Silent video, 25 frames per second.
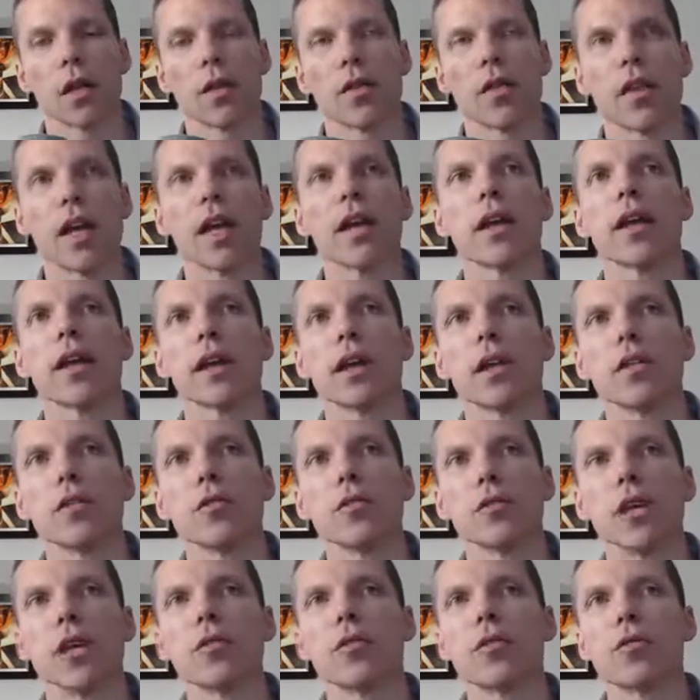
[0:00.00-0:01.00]
They,
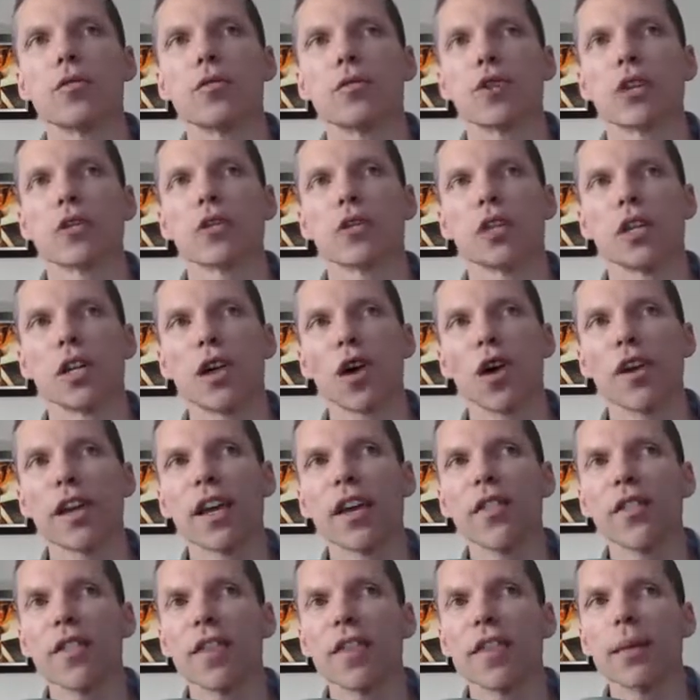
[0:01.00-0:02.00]
in New Jersey, are
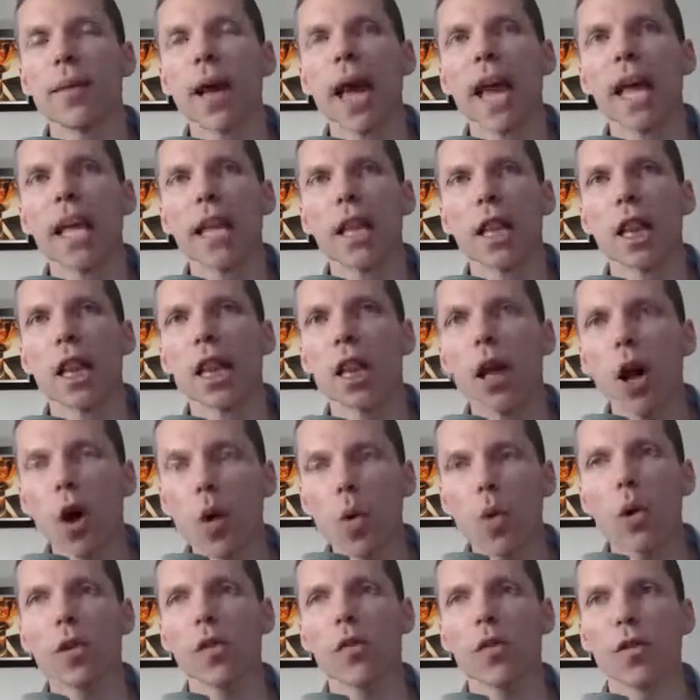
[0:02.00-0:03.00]
giving them a
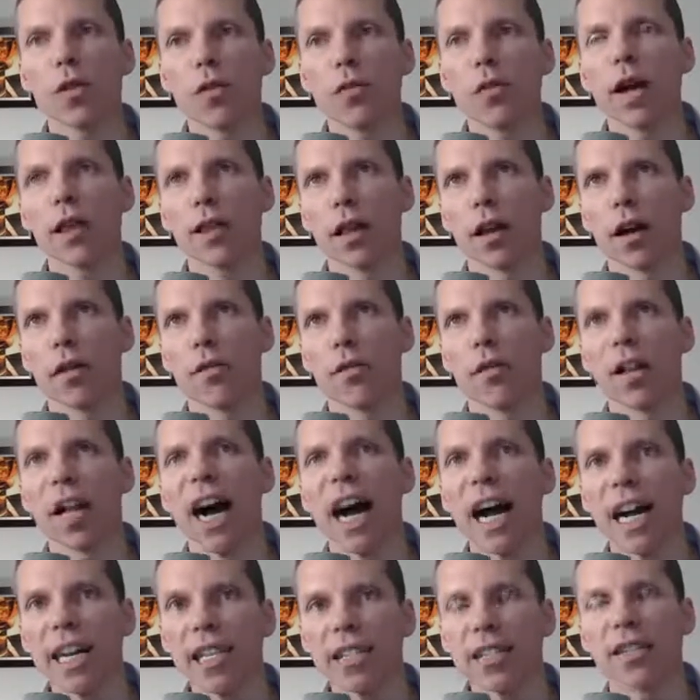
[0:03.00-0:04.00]
lower threat level,
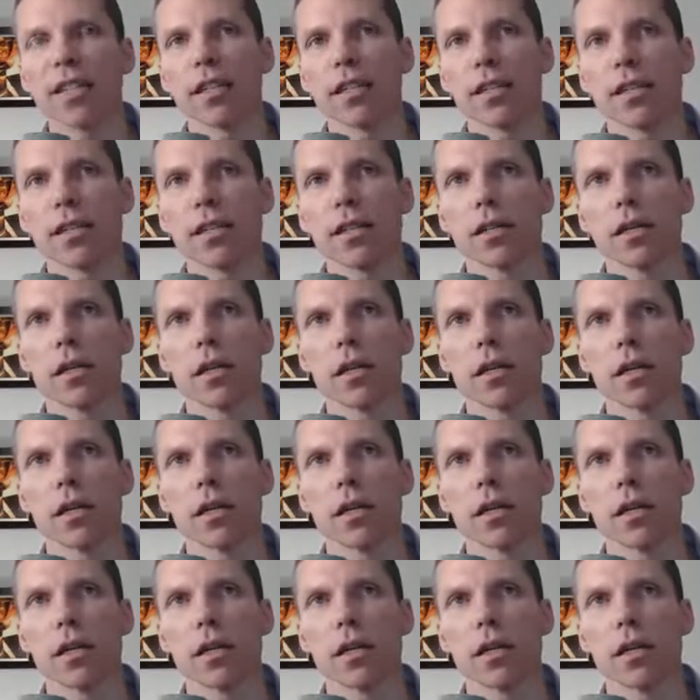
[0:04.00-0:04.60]
ISIS,